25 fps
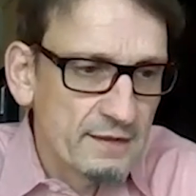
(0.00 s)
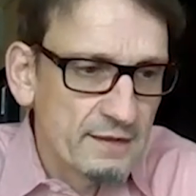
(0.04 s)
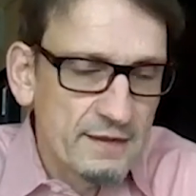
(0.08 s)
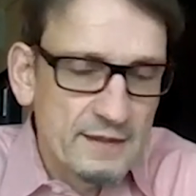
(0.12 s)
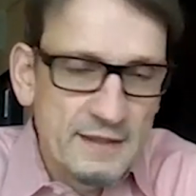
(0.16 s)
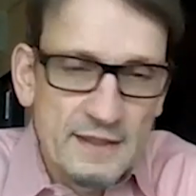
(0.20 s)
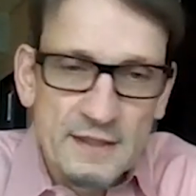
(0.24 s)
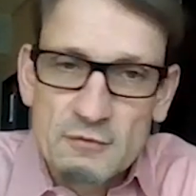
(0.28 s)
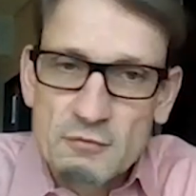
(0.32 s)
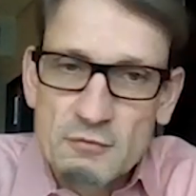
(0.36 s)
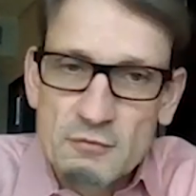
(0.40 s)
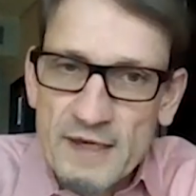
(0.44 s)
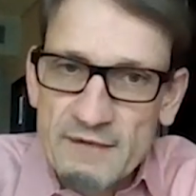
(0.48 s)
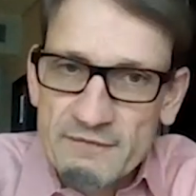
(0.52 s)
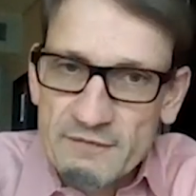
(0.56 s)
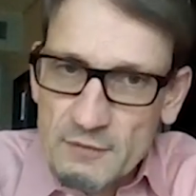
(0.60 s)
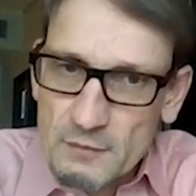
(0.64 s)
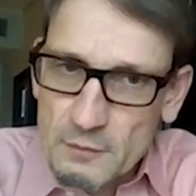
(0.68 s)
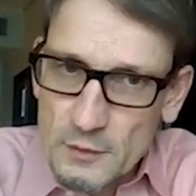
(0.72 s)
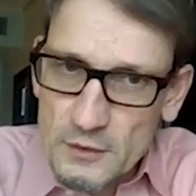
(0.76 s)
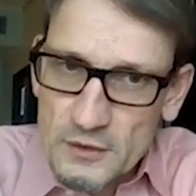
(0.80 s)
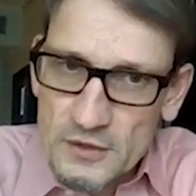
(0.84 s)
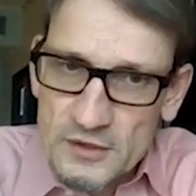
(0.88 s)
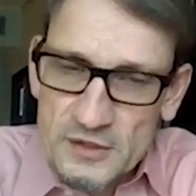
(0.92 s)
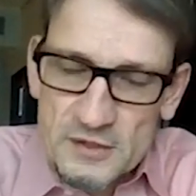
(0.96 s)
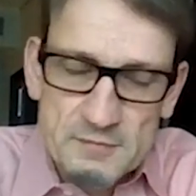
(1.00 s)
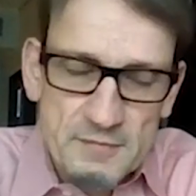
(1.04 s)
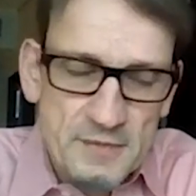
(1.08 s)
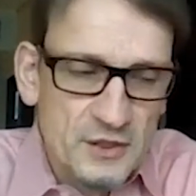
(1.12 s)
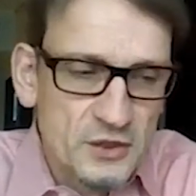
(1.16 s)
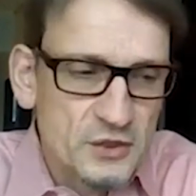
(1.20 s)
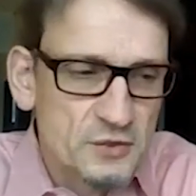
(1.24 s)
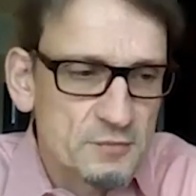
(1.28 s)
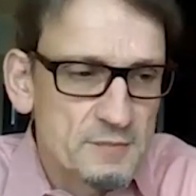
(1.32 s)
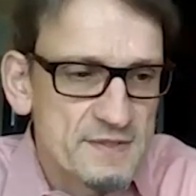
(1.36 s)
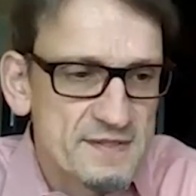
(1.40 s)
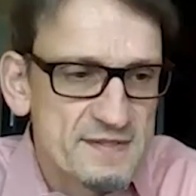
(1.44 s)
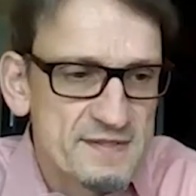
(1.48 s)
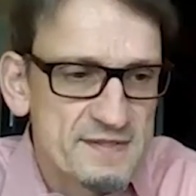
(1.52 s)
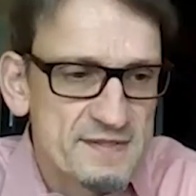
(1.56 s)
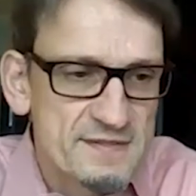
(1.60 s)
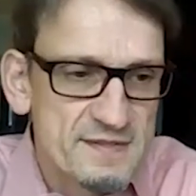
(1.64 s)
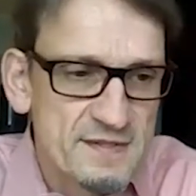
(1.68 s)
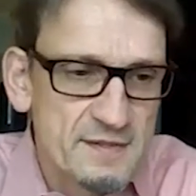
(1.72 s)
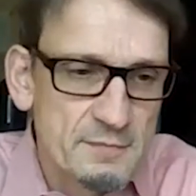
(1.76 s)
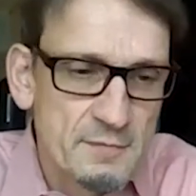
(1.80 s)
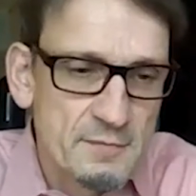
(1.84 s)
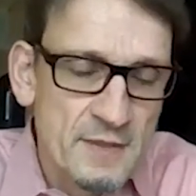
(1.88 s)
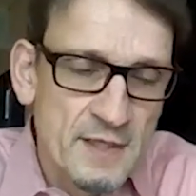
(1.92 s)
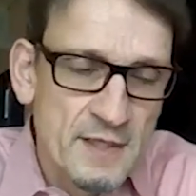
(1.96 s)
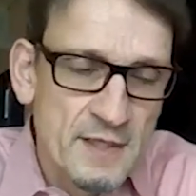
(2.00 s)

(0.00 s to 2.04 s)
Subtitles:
They need to have a quality management system.